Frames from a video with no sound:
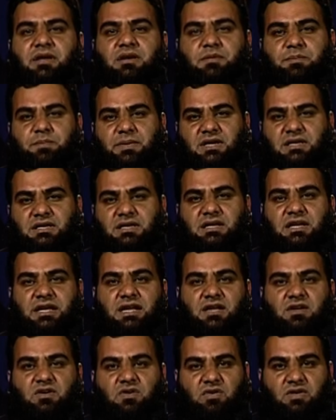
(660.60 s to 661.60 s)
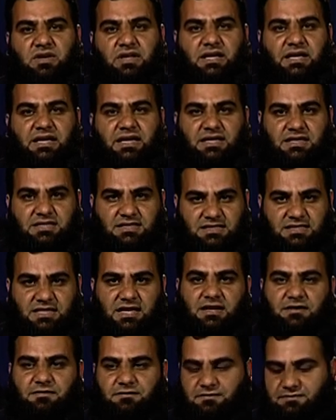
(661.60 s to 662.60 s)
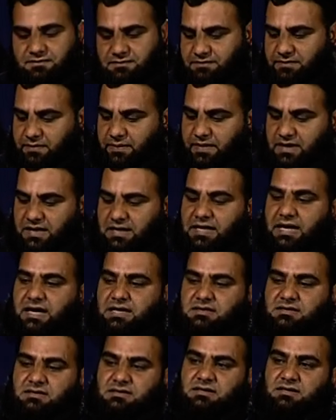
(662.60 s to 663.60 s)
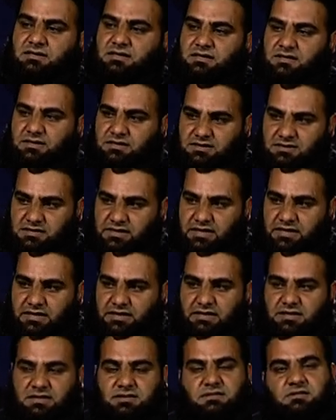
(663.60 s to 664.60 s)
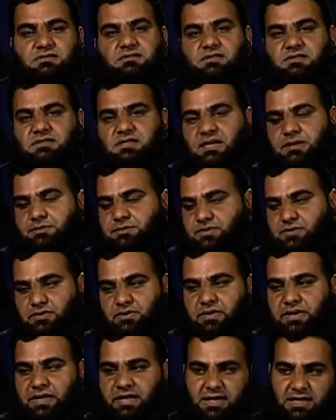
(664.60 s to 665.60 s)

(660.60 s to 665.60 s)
repeatedly calling itself. Let's study this concept through an